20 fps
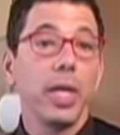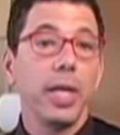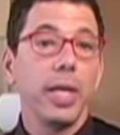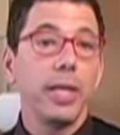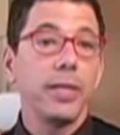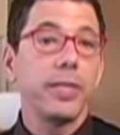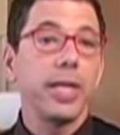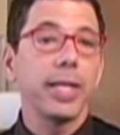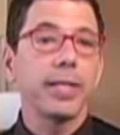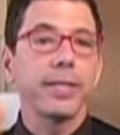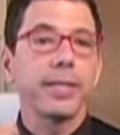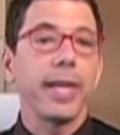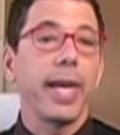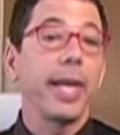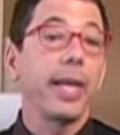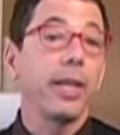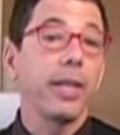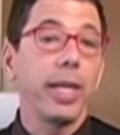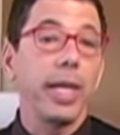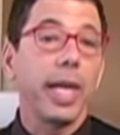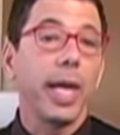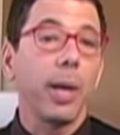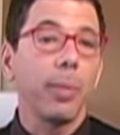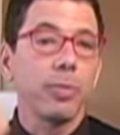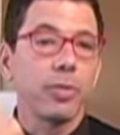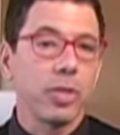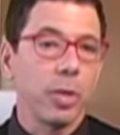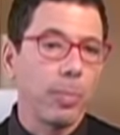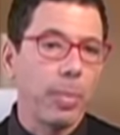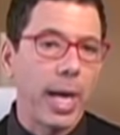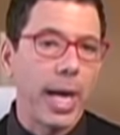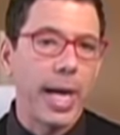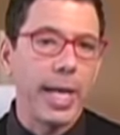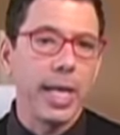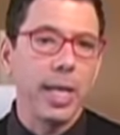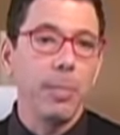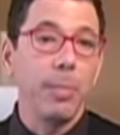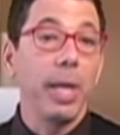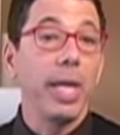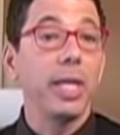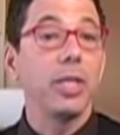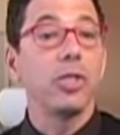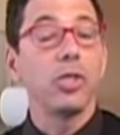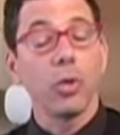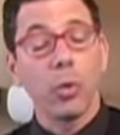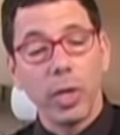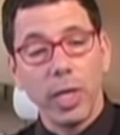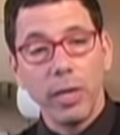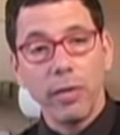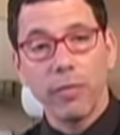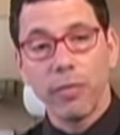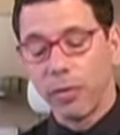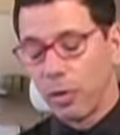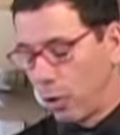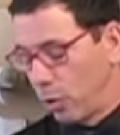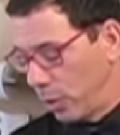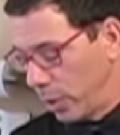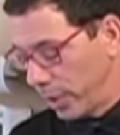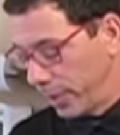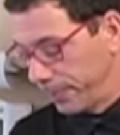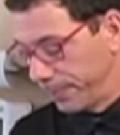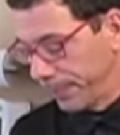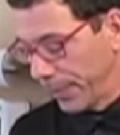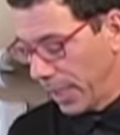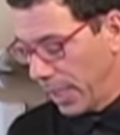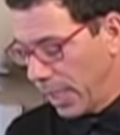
is that cycling helps the body make joint fluid,